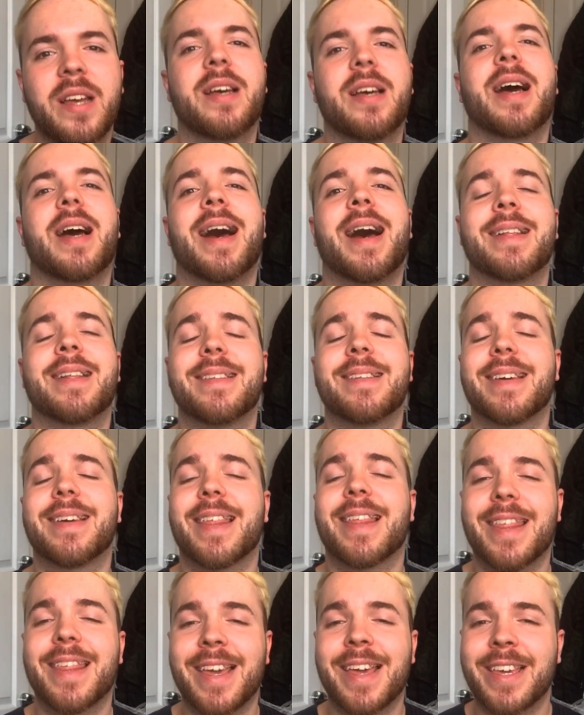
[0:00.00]
And
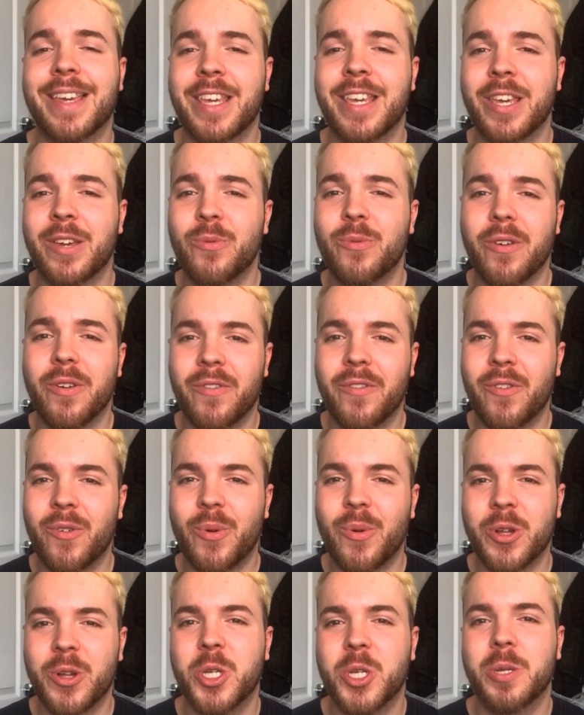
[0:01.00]
thank you for
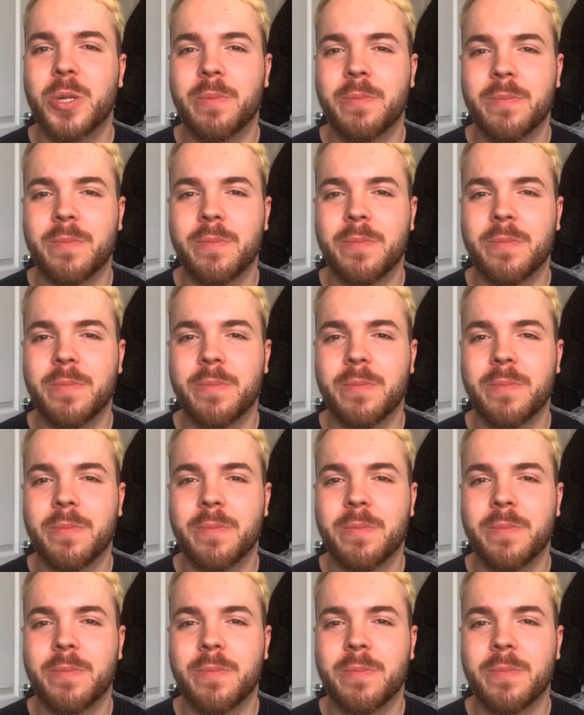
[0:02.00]
watching.